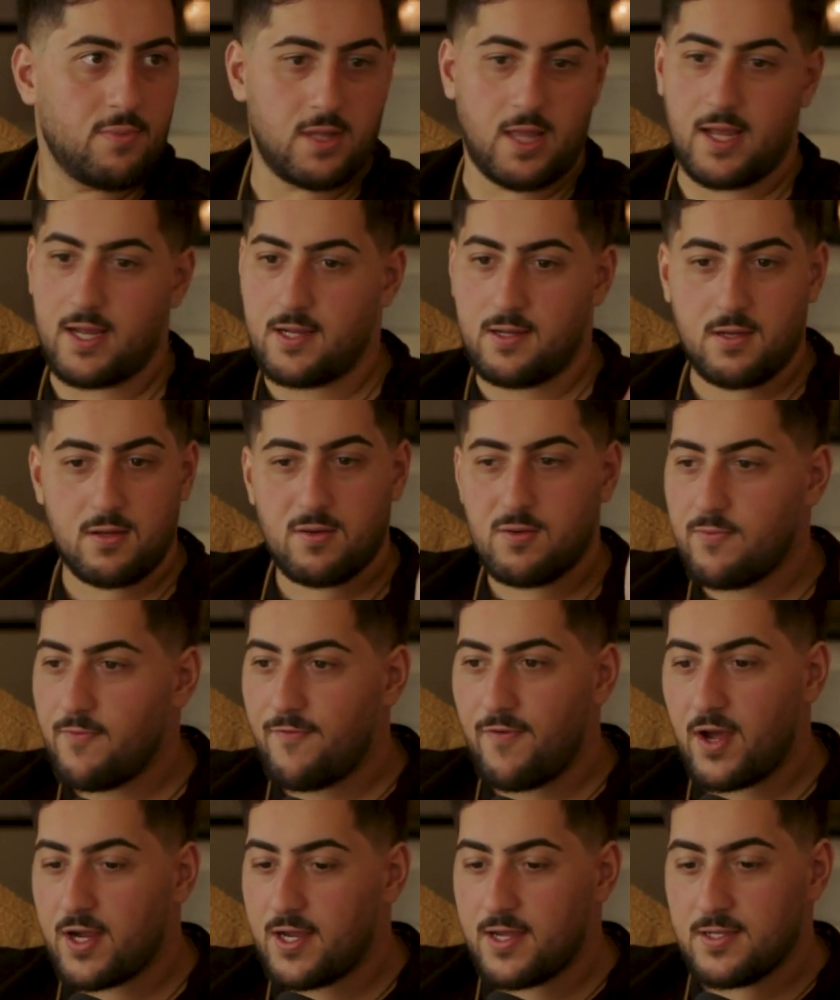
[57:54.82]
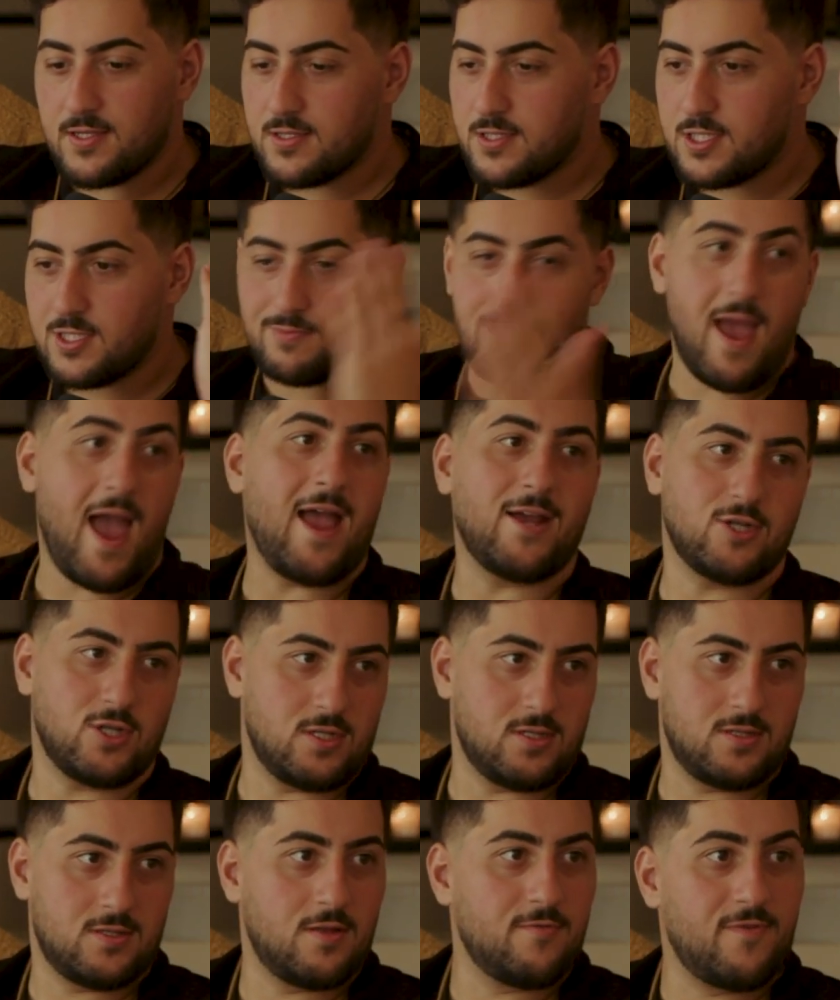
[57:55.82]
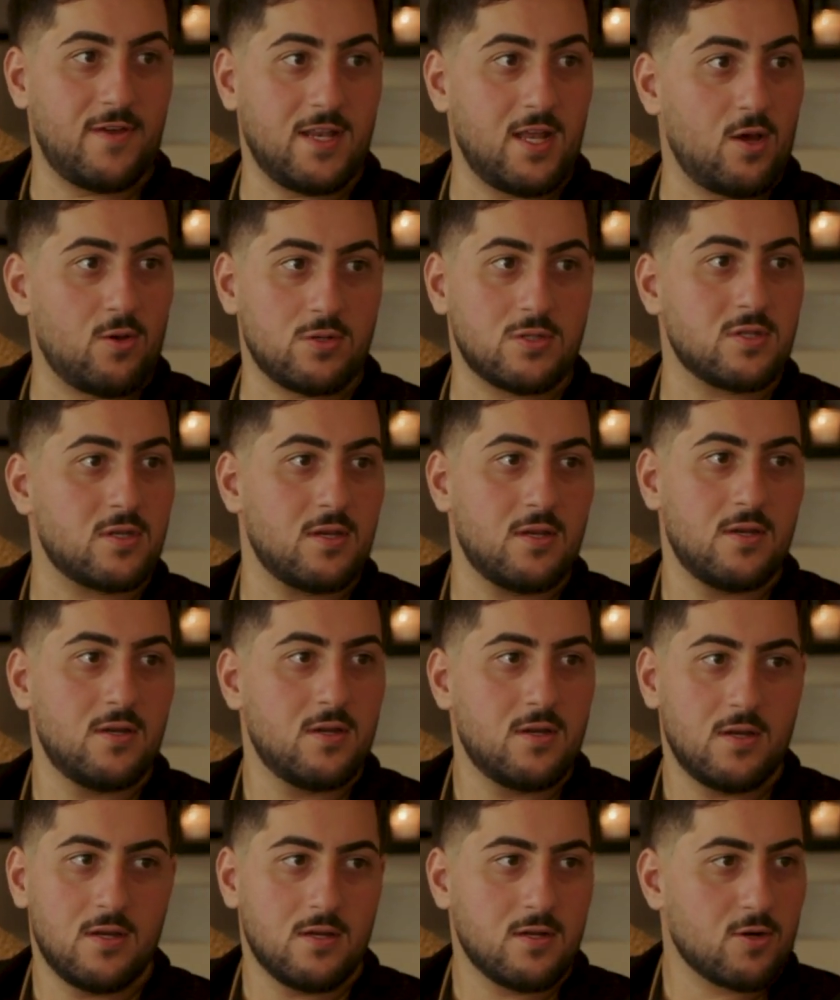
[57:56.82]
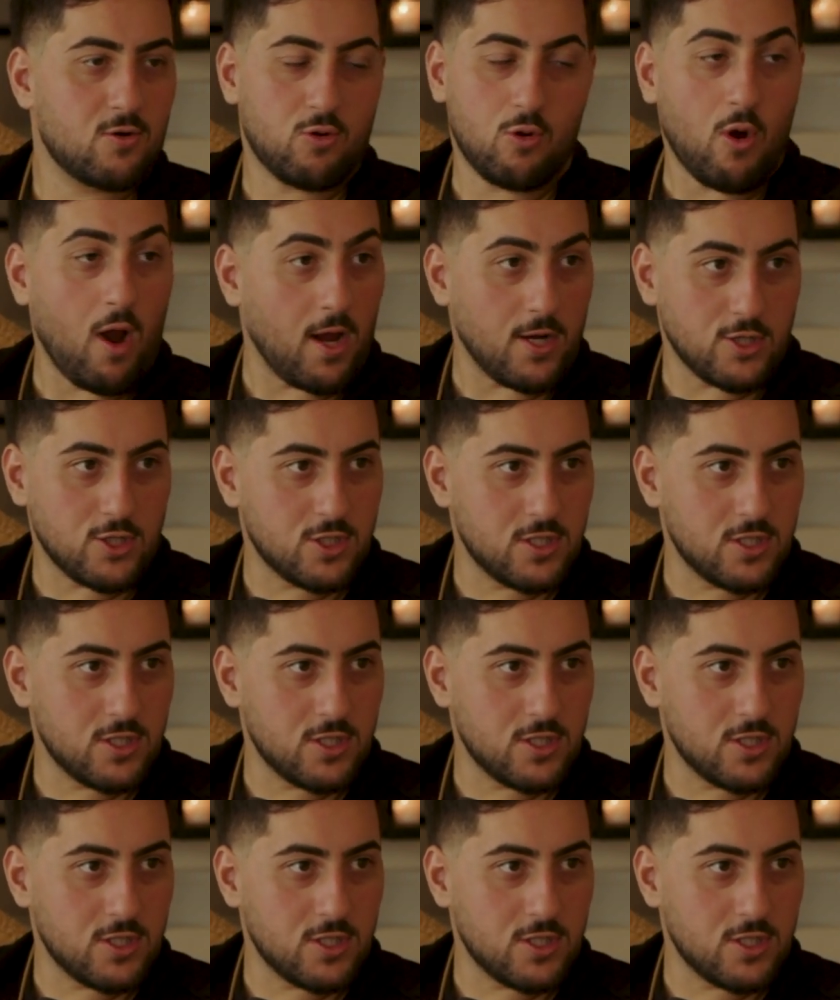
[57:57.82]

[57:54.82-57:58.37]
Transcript: Like fucking smashes. The videos crush.